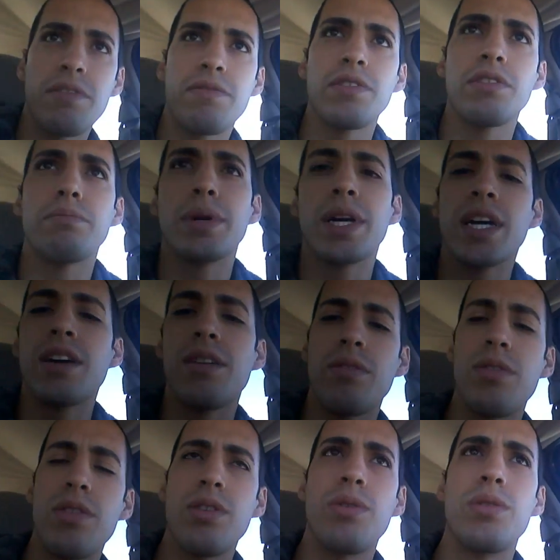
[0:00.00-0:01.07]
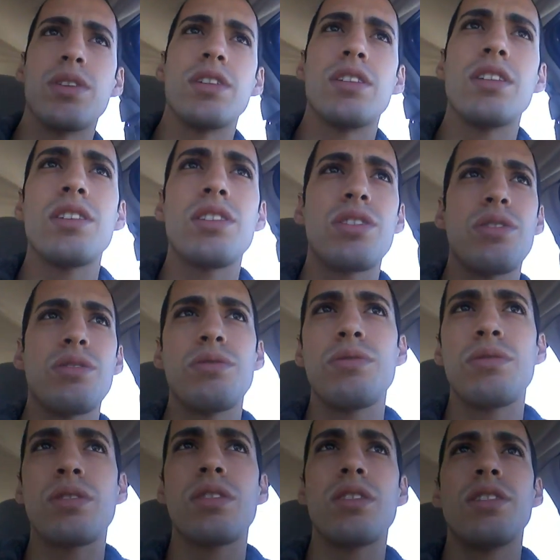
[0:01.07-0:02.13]
you feel bad or to diss you.
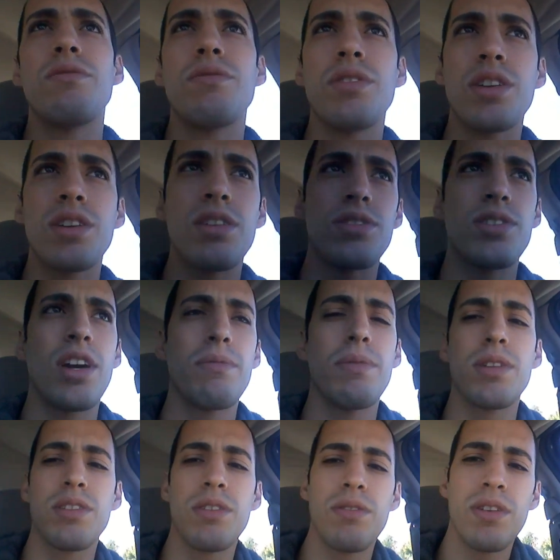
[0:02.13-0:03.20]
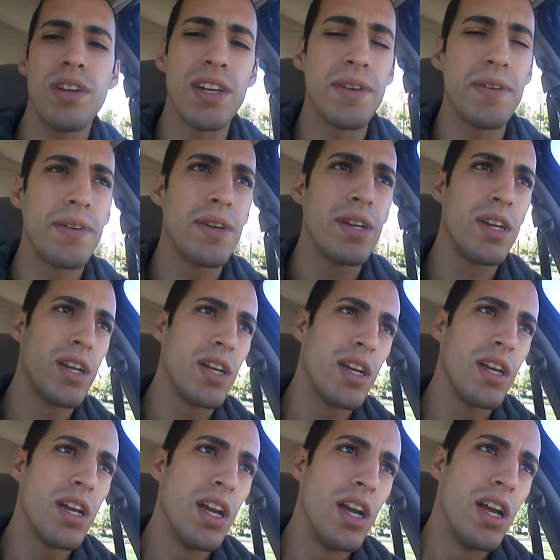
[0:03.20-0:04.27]
If you like your job, that's great.
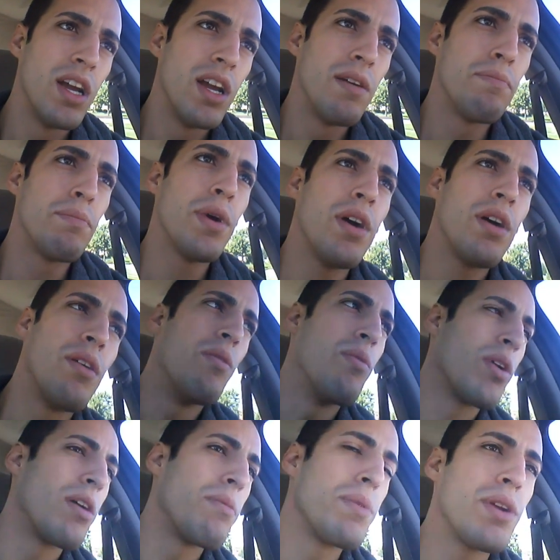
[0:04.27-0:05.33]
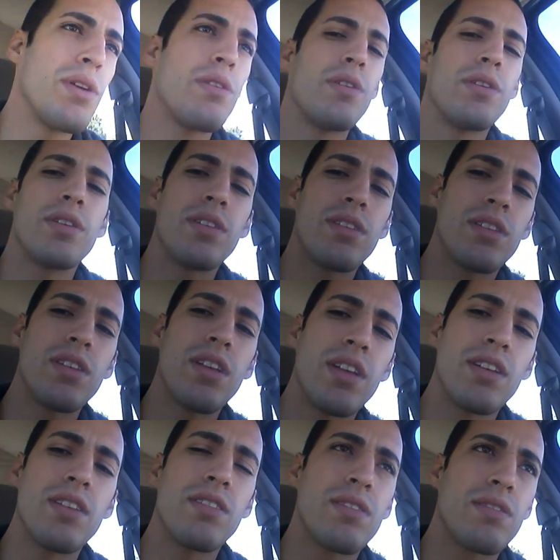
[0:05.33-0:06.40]
But what I'm here
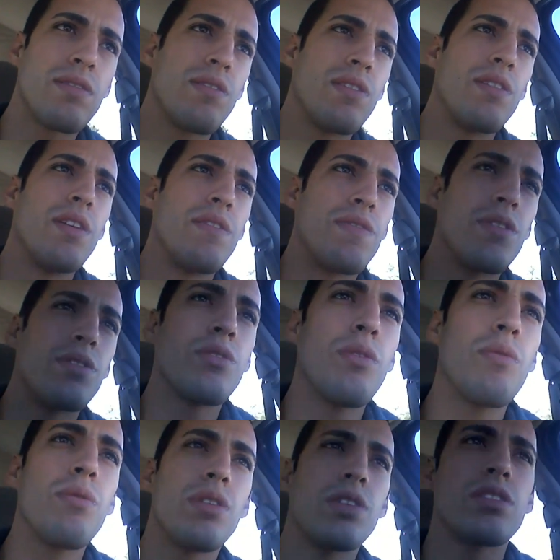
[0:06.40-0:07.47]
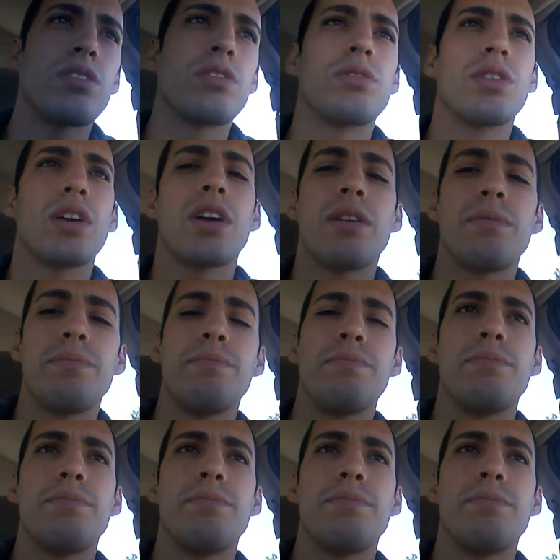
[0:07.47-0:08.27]
is, if you don't like your job,